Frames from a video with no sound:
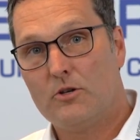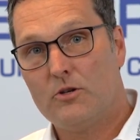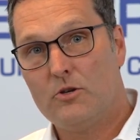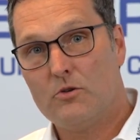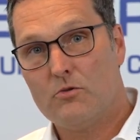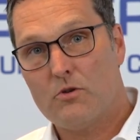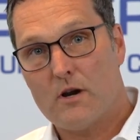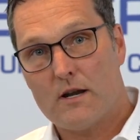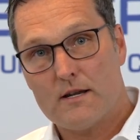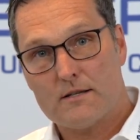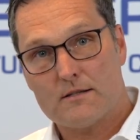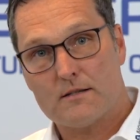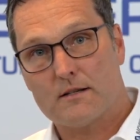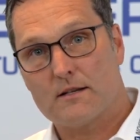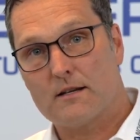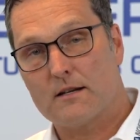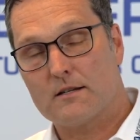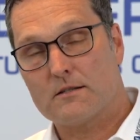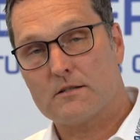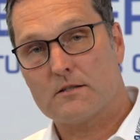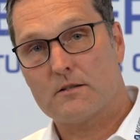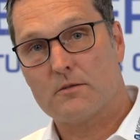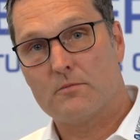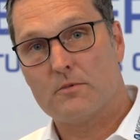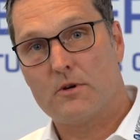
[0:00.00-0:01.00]
you as a
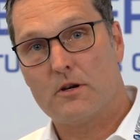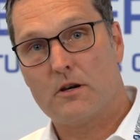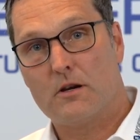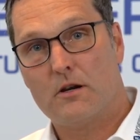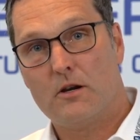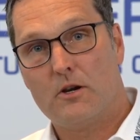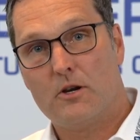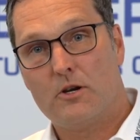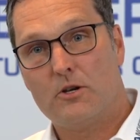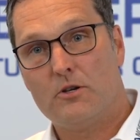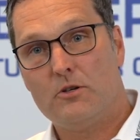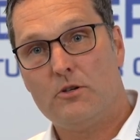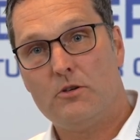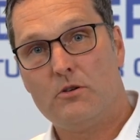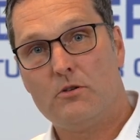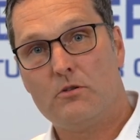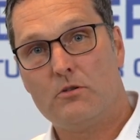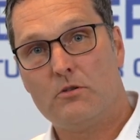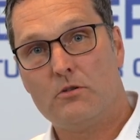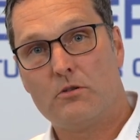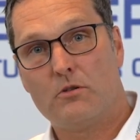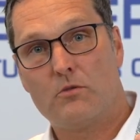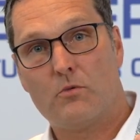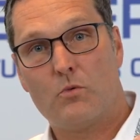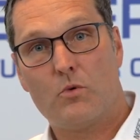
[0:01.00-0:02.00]
customer, you
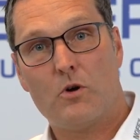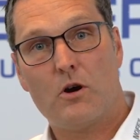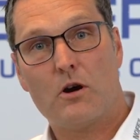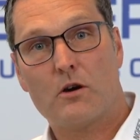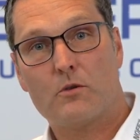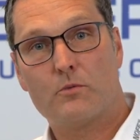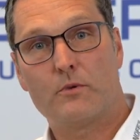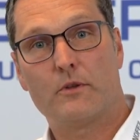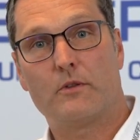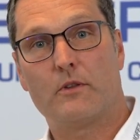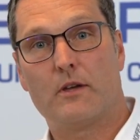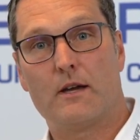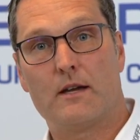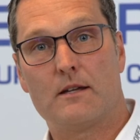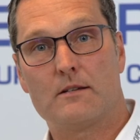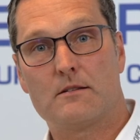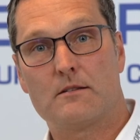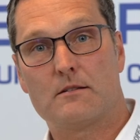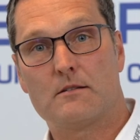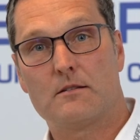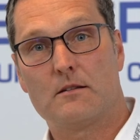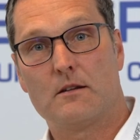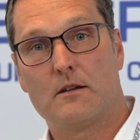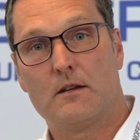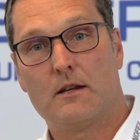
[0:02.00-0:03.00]
work with
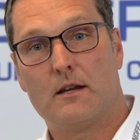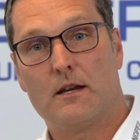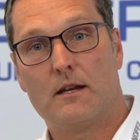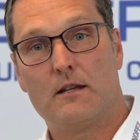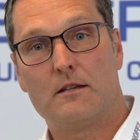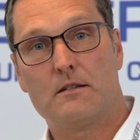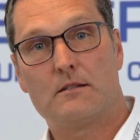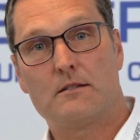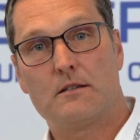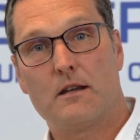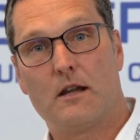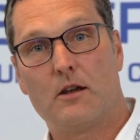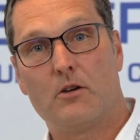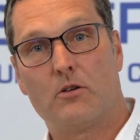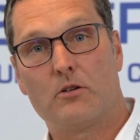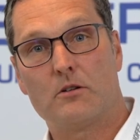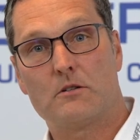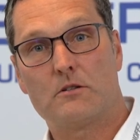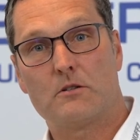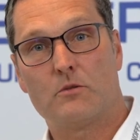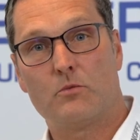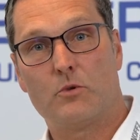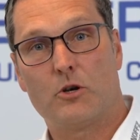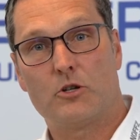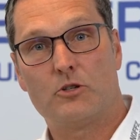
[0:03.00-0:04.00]
us and say
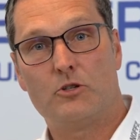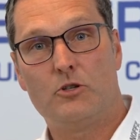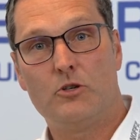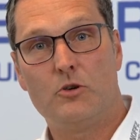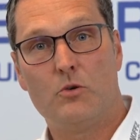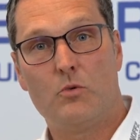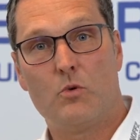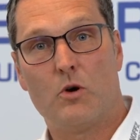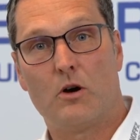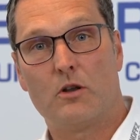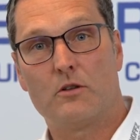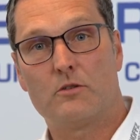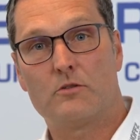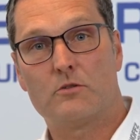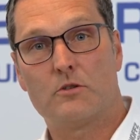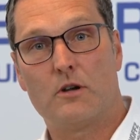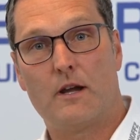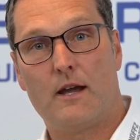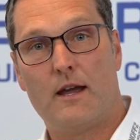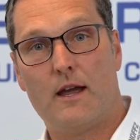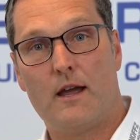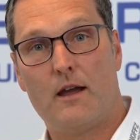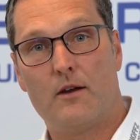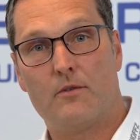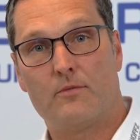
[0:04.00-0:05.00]
also what you want to
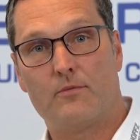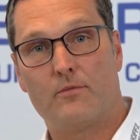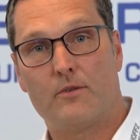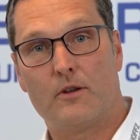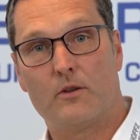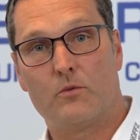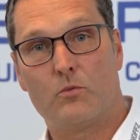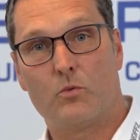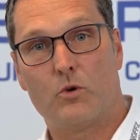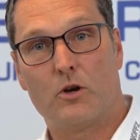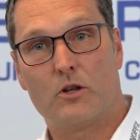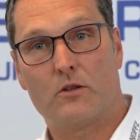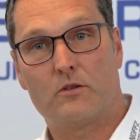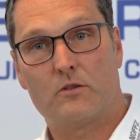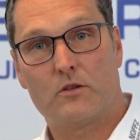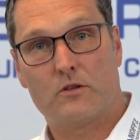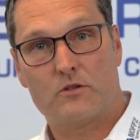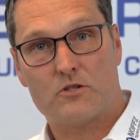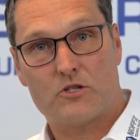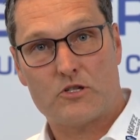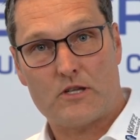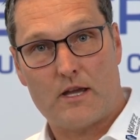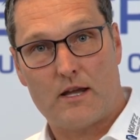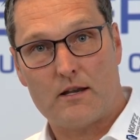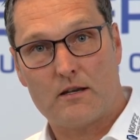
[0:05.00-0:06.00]
have and what
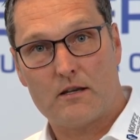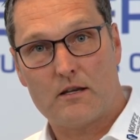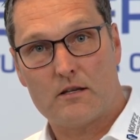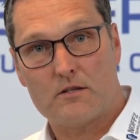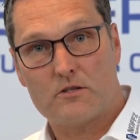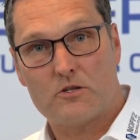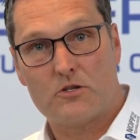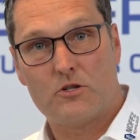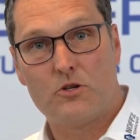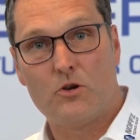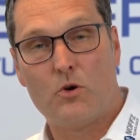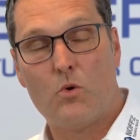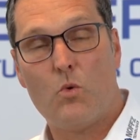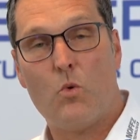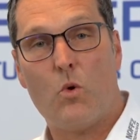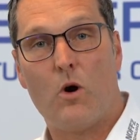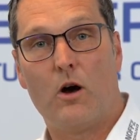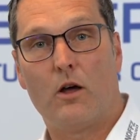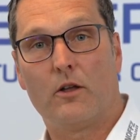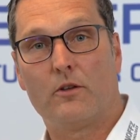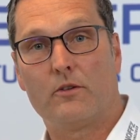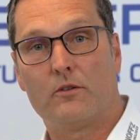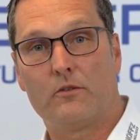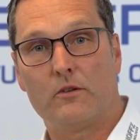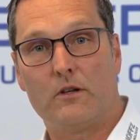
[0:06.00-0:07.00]
standards you
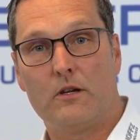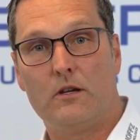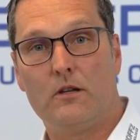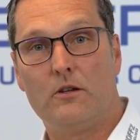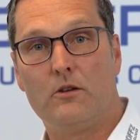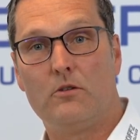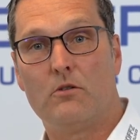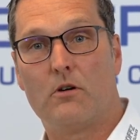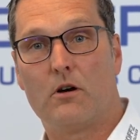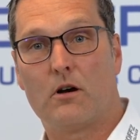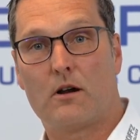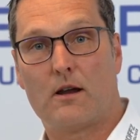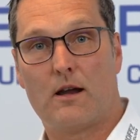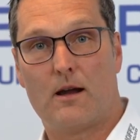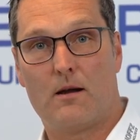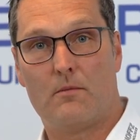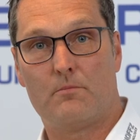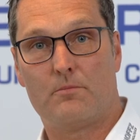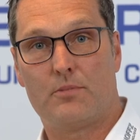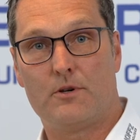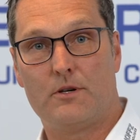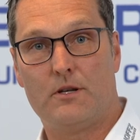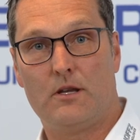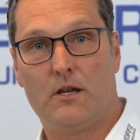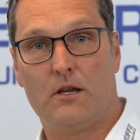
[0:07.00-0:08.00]
want in your
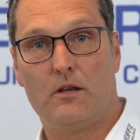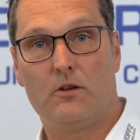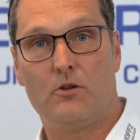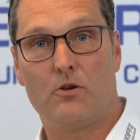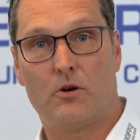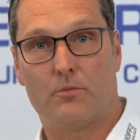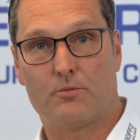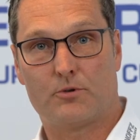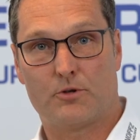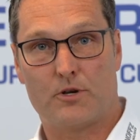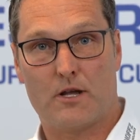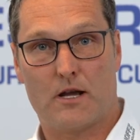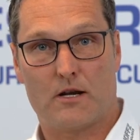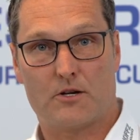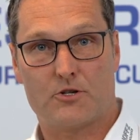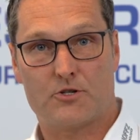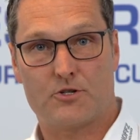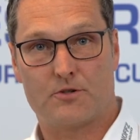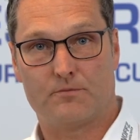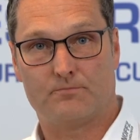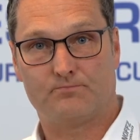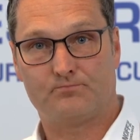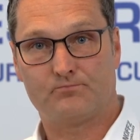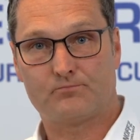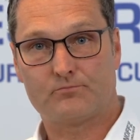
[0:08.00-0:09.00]
company, in your
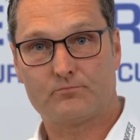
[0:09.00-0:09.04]
production.